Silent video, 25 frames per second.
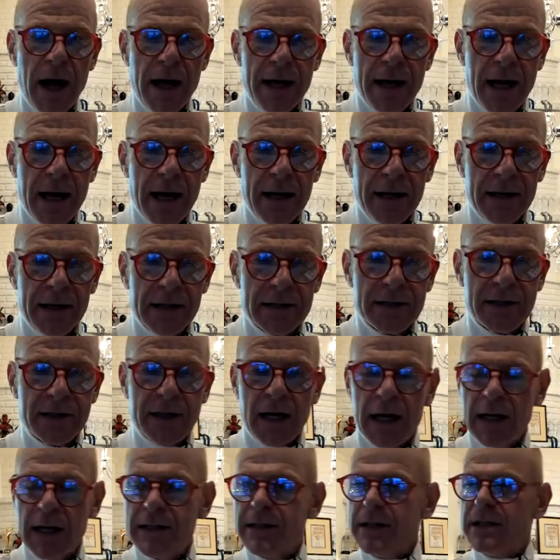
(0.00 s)
and then
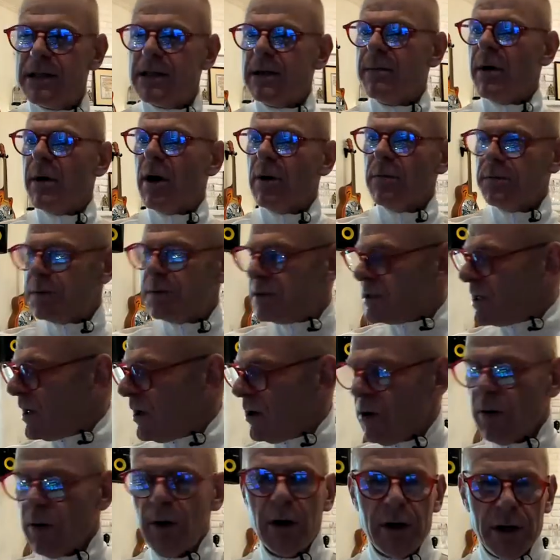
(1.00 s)
staccatissimo.
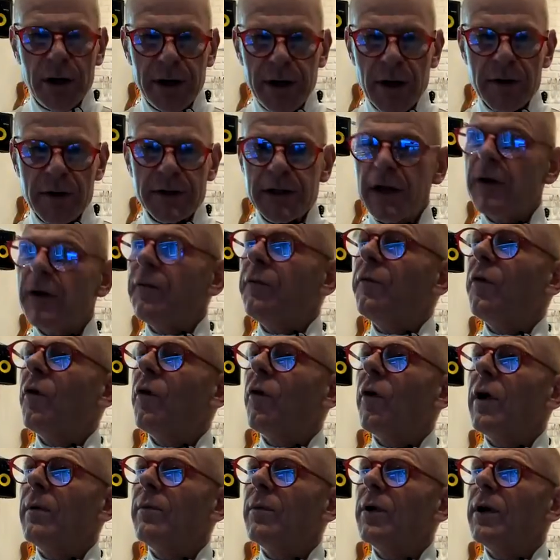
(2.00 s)
So those are the
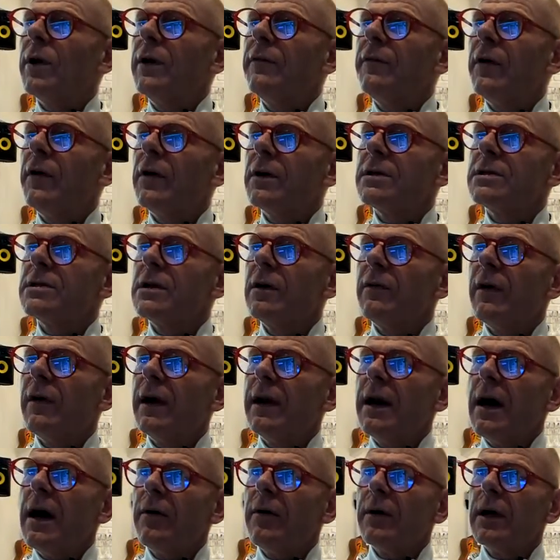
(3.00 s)
four I'm going to focus on right
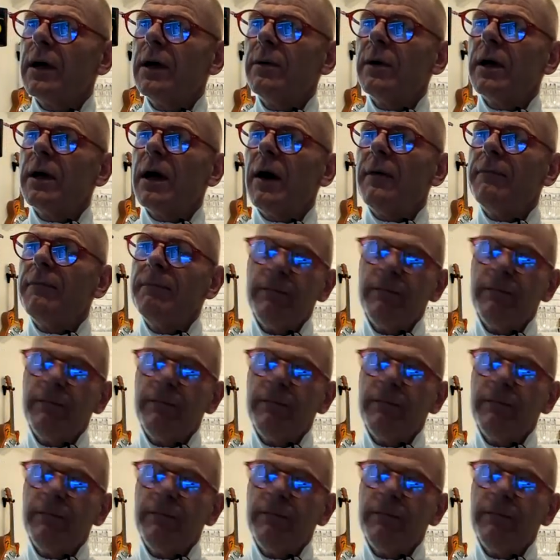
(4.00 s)
now. Here we go.